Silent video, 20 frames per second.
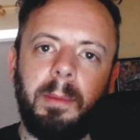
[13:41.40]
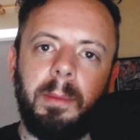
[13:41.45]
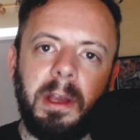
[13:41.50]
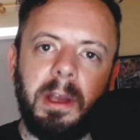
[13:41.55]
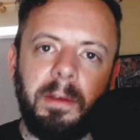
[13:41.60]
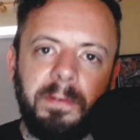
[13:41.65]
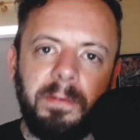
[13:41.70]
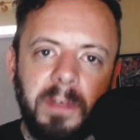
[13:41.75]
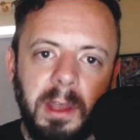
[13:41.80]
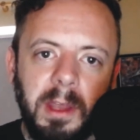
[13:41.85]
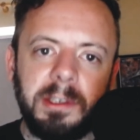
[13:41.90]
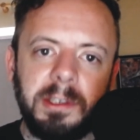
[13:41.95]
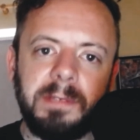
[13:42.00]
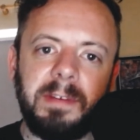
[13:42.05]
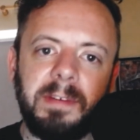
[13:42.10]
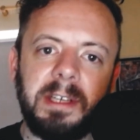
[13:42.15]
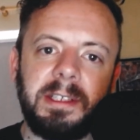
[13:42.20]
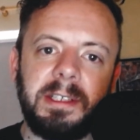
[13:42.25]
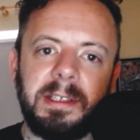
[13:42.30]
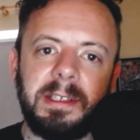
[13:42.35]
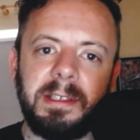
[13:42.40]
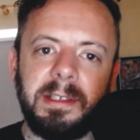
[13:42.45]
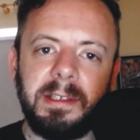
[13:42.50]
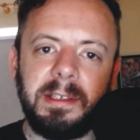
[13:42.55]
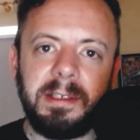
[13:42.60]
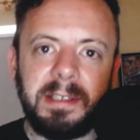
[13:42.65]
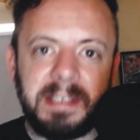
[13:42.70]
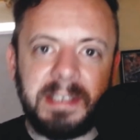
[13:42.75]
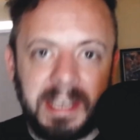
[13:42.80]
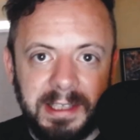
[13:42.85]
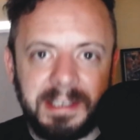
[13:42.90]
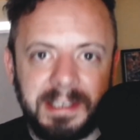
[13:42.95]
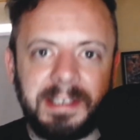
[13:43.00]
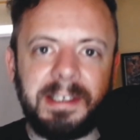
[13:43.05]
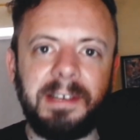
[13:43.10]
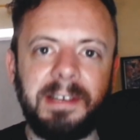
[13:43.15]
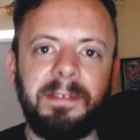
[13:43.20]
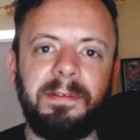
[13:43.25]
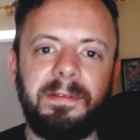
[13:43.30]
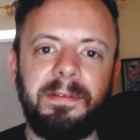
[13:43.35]
For those of us
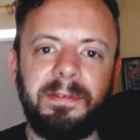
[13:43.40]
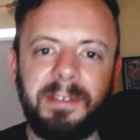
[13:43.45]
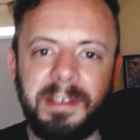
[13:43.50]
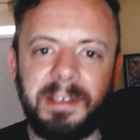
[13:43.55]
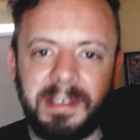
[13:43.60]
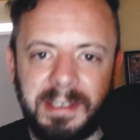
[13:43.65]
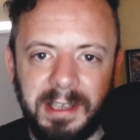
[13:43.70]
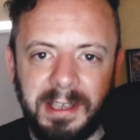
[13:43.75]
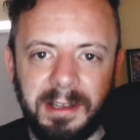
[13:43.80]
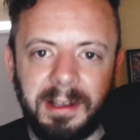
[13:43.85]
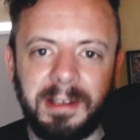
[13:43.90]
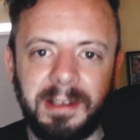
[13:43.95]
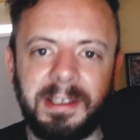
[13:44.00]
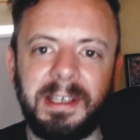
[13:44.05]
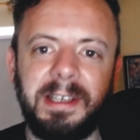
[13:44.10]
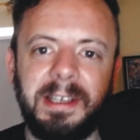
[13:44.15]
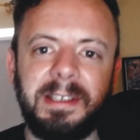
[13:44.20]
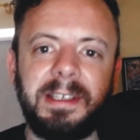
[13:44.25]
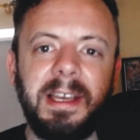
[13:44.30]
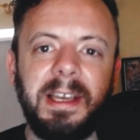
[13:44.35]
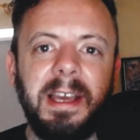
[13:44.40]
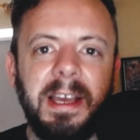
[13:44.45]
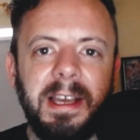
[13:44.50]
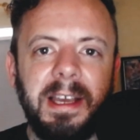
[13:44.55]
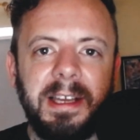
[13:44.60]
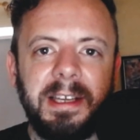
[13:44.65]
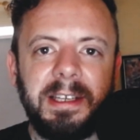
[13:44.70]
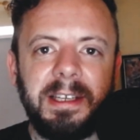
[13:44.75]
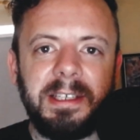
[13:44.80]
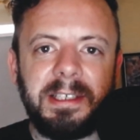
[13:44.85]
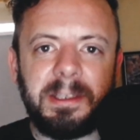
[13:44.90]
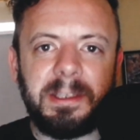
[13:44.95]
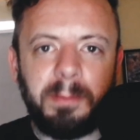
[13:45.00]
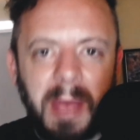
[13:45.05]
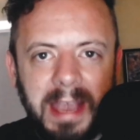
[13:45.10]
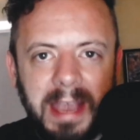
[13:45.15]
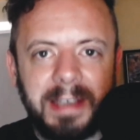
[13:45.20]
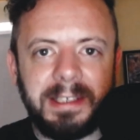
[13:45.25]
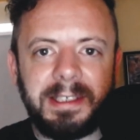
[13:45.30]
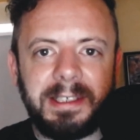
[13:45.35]
sensitive to subtleties,
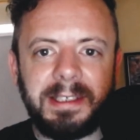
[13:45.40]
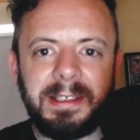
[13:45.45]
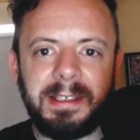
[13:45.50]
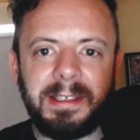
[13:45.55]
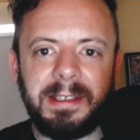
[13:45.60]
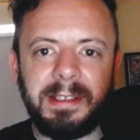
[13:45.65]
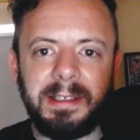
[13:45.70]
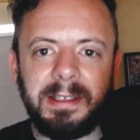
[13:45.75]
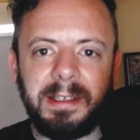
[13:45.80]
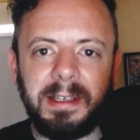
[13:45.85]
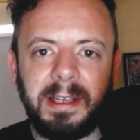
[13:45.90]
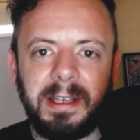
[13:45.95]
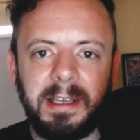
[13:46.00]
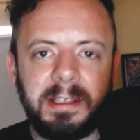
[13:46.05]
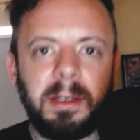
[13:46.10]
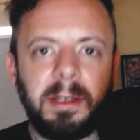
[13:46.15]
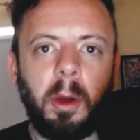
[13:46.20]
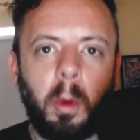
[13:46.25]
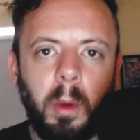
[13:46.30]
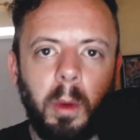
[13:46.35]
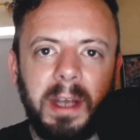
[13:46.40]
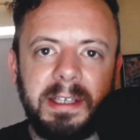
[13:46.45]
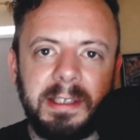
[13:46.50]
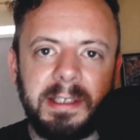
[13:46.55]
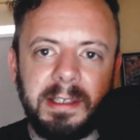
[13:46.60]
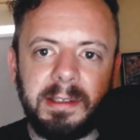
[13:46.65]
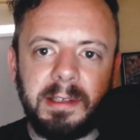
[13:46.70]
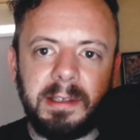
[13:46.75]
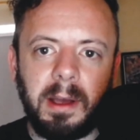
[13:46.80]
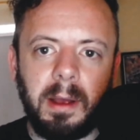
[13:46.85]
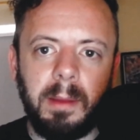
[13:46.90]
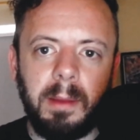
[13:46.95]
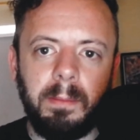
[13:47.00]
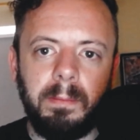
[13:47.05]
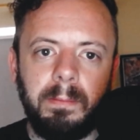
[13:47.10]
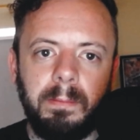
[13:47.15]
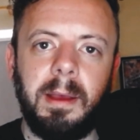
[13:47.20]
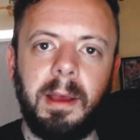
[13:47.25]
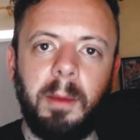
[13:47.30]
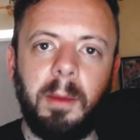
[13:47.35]
space is not wasted time.
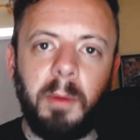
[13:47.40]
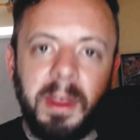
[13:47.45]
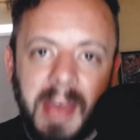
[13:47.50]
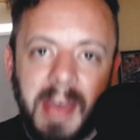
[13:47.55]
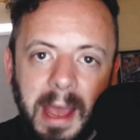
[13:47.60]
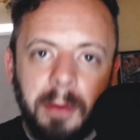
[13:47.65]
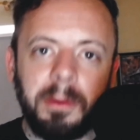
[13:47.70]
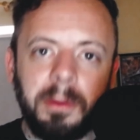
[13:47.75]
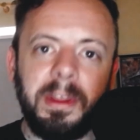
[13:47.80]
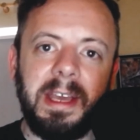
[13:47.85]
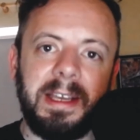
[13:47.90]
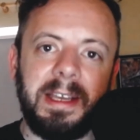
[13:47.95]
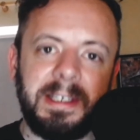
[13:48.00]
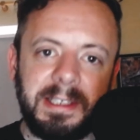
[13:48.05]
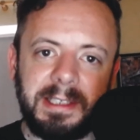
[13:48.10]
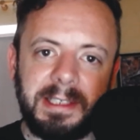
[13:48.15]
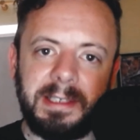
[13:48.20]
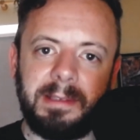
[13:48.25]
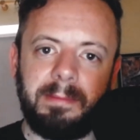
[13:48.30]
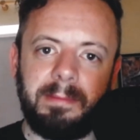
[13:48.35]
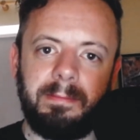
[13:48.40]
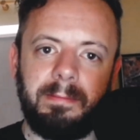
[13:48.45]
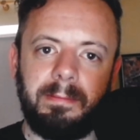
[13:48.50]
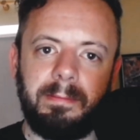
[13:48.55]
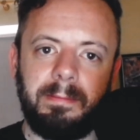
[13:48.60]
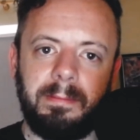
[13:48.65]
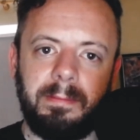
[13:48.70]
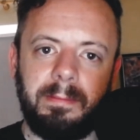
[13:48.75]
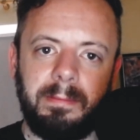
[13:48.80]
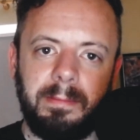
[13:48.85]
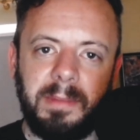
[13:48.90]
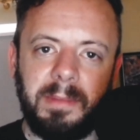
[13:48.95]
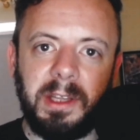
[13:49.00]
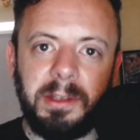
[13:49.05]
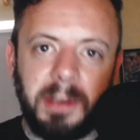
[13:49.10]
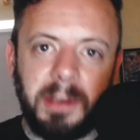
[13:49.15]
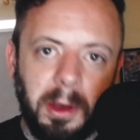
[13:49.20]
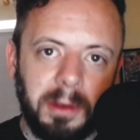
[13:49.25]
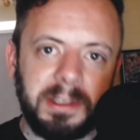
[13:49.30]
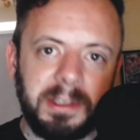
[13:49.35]
And without this, the
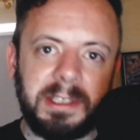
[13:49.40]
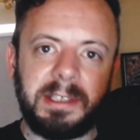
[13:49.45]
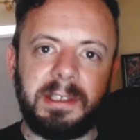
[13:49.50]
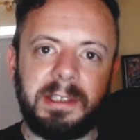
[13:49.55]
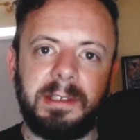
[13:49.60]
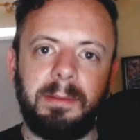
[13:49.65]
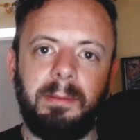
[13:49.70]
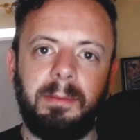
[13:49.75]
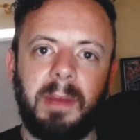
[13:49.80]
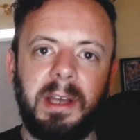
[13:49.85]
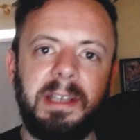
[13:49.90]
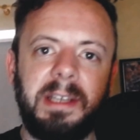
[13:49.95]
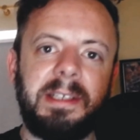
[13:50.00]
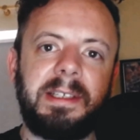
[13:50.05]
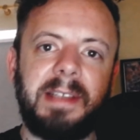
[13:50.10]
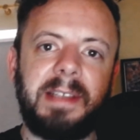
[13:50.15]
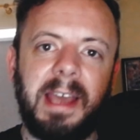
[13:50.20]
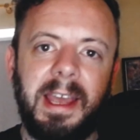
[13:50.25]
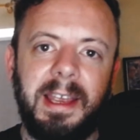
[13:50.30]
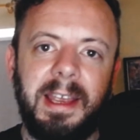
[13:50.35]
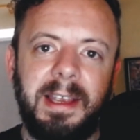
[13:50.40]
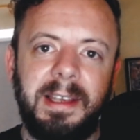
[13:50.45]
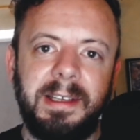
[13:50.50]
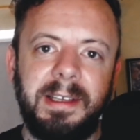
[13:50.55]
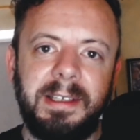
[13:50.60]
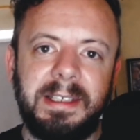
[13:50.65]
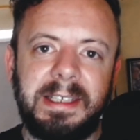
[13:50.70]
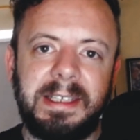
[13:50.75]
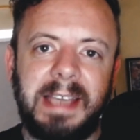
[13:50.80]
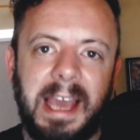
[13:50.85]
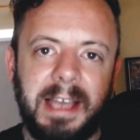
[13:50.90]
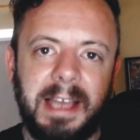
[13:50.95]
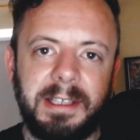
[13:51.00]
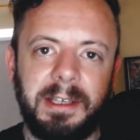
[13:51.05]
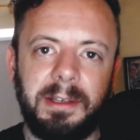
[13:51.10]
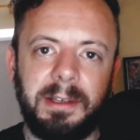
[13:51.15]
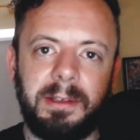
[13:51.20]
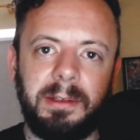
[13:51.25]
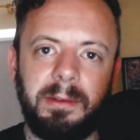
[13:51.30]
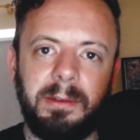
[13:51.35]
dots might stay
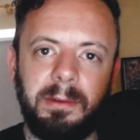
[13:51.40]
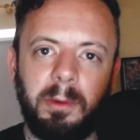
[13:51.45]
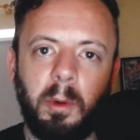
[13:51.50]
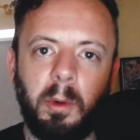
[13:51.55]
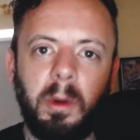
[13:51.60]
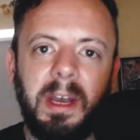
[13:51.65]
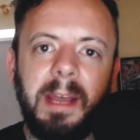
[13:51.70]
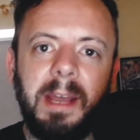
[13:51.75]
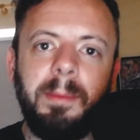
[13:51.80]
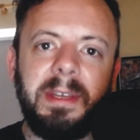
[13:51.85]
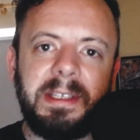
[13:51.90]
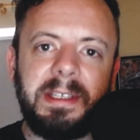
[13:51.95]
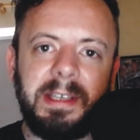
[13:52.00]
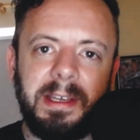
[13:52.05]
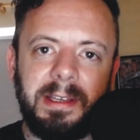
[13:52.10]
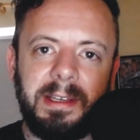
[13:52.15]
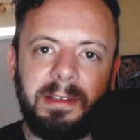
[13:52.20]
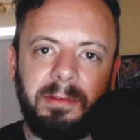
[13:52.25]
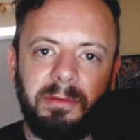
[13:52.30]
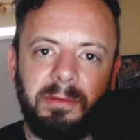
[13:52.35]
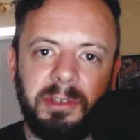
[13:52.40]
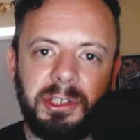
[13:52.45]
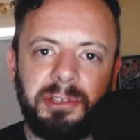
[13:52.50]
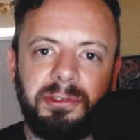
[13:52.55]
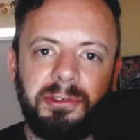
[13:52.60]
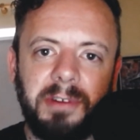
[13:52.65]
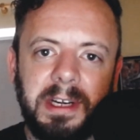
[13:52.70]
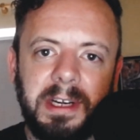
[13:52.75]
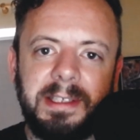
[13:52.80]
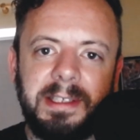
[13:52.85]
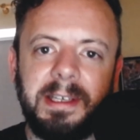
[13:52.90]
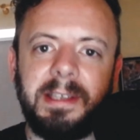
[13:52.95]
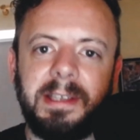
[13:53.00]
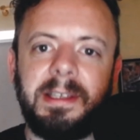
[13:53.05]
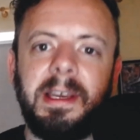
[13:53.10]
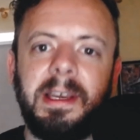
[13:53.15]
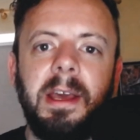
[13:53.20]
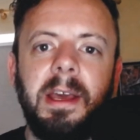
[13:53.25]
scattered or limited, restricted.